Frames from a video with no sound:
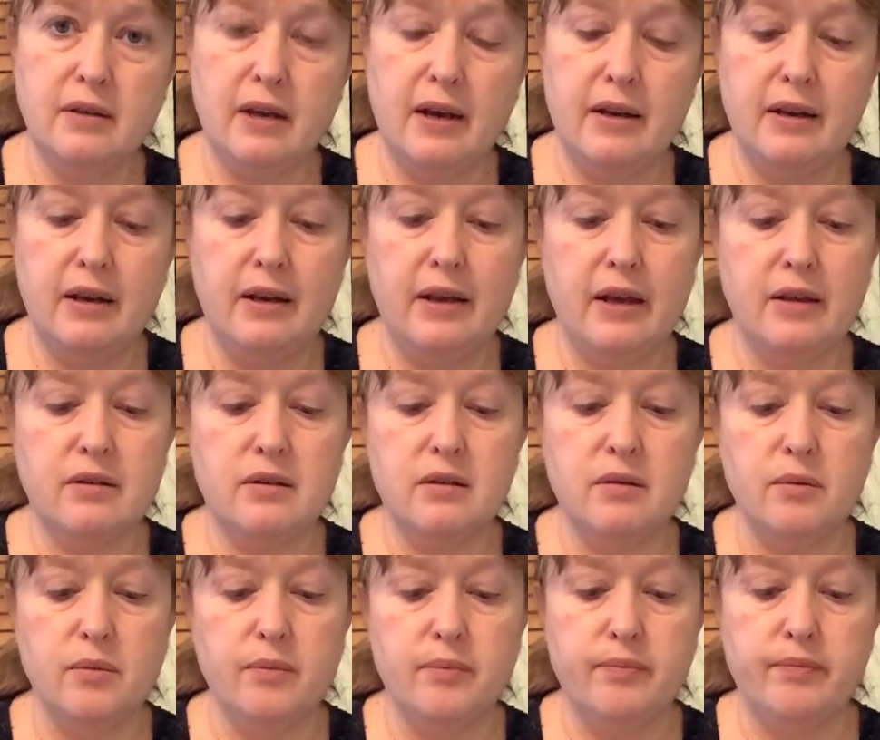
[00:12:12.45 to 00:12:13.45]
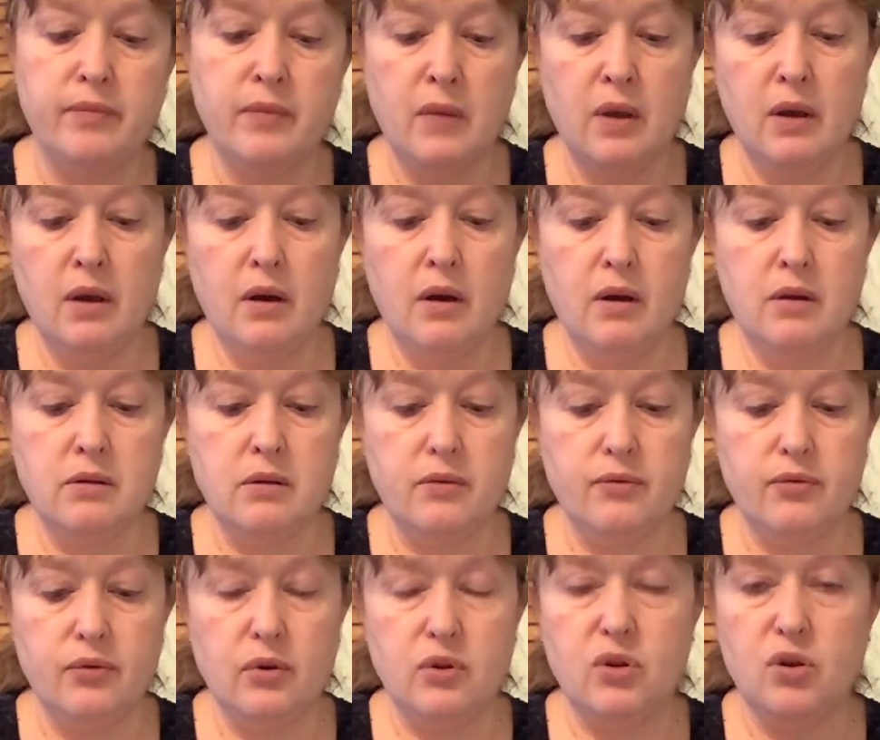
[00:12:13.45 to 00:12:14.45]
I did get some
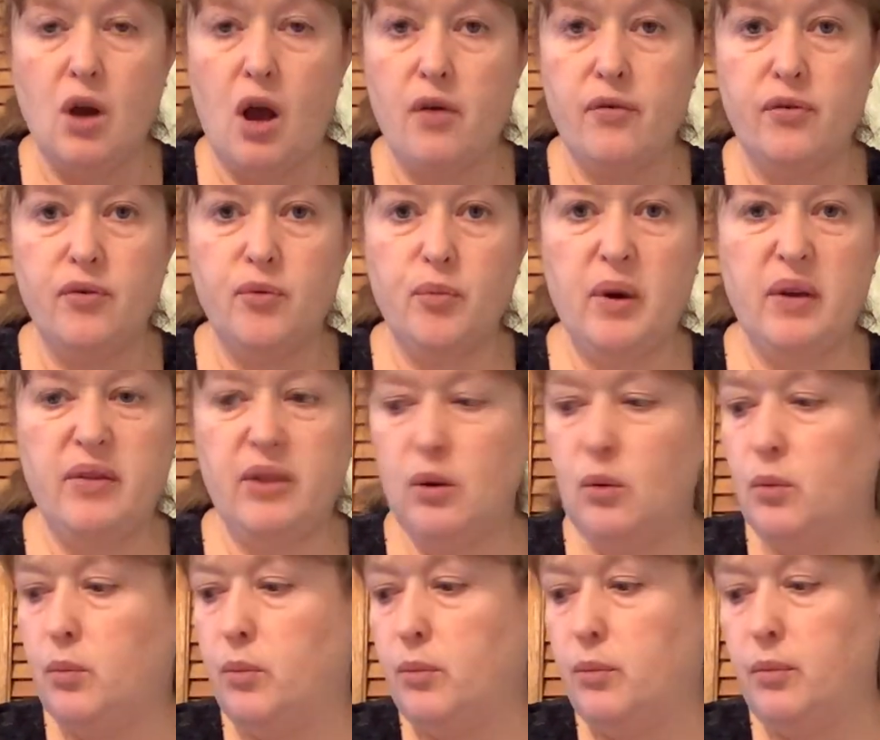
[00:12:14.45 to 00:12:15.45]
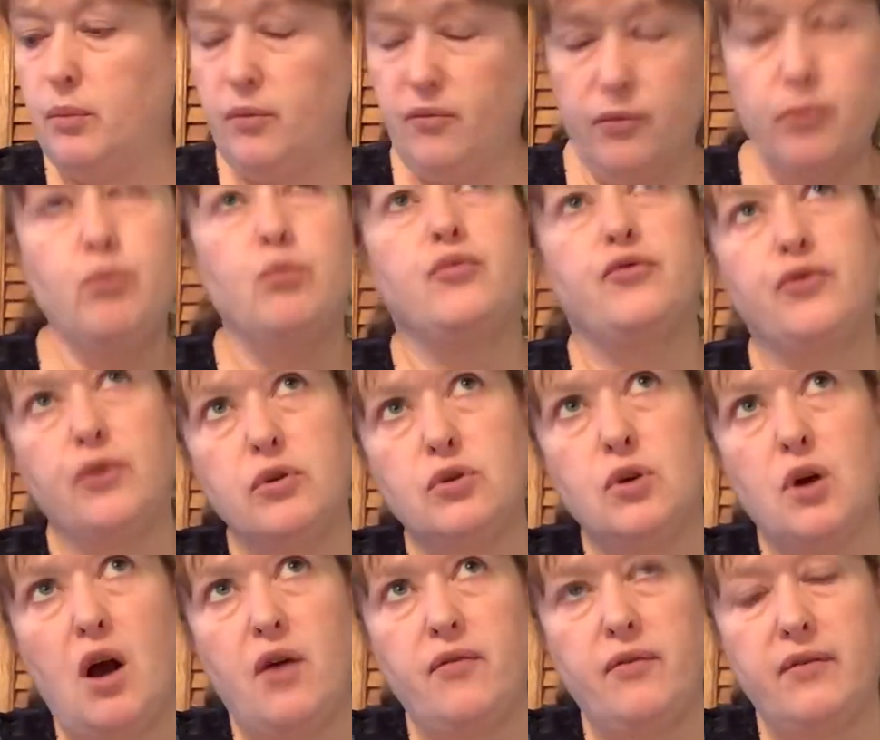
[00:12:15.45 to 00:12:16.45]
fruits off of
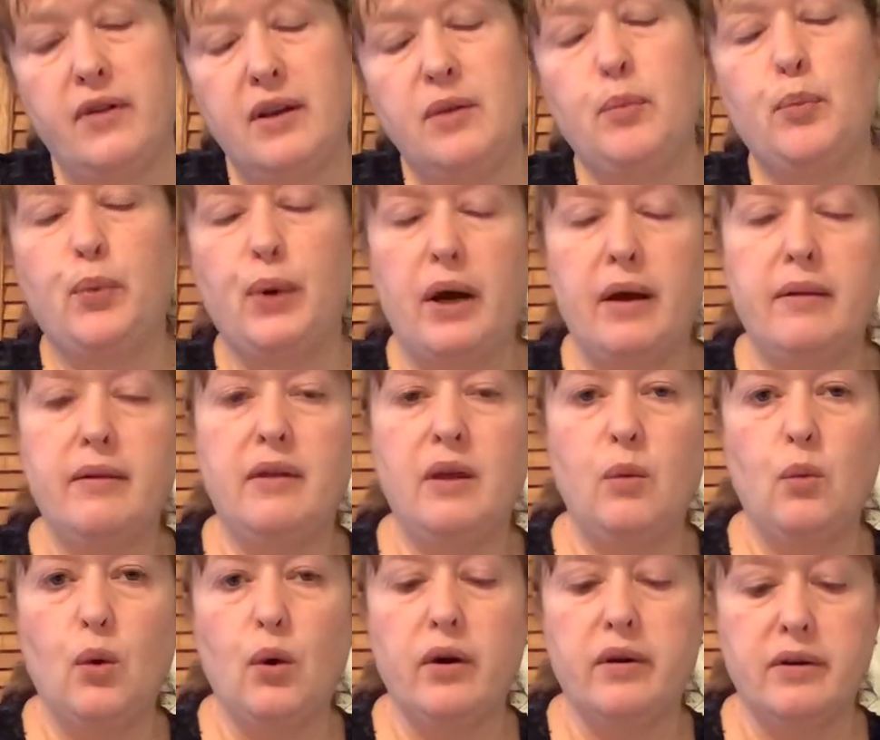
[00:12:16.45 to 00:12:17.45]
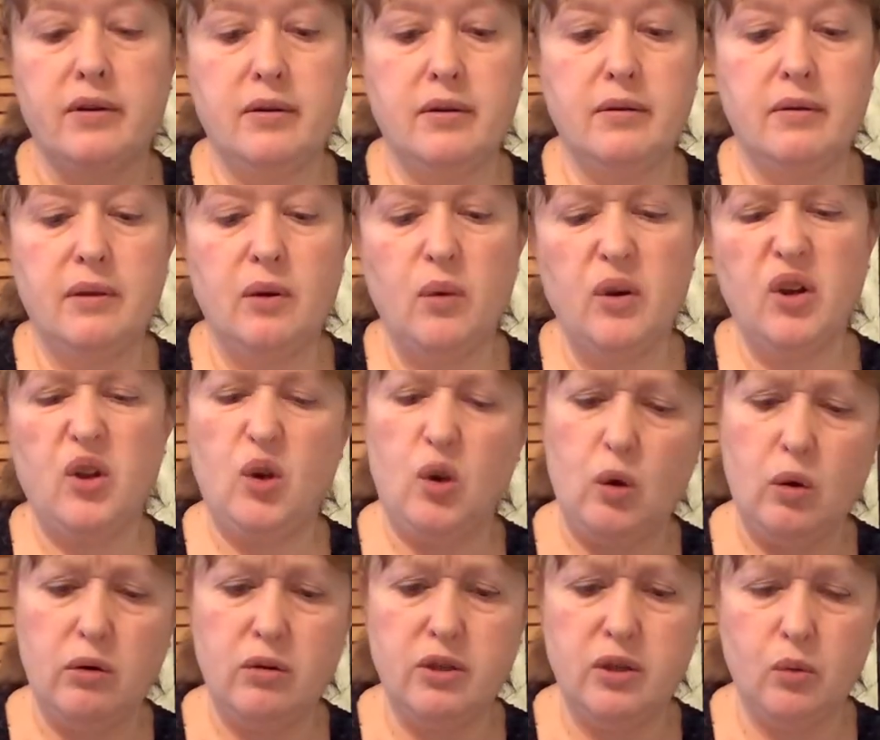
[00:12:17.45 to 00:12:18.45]
it, but they weren't
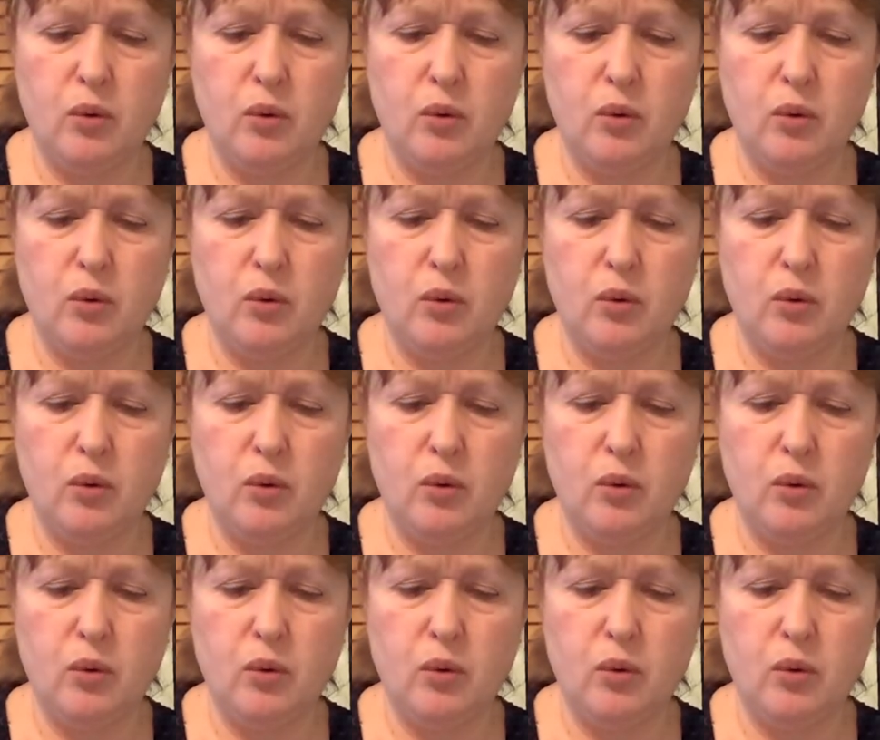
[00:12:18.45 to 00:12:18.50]
huge.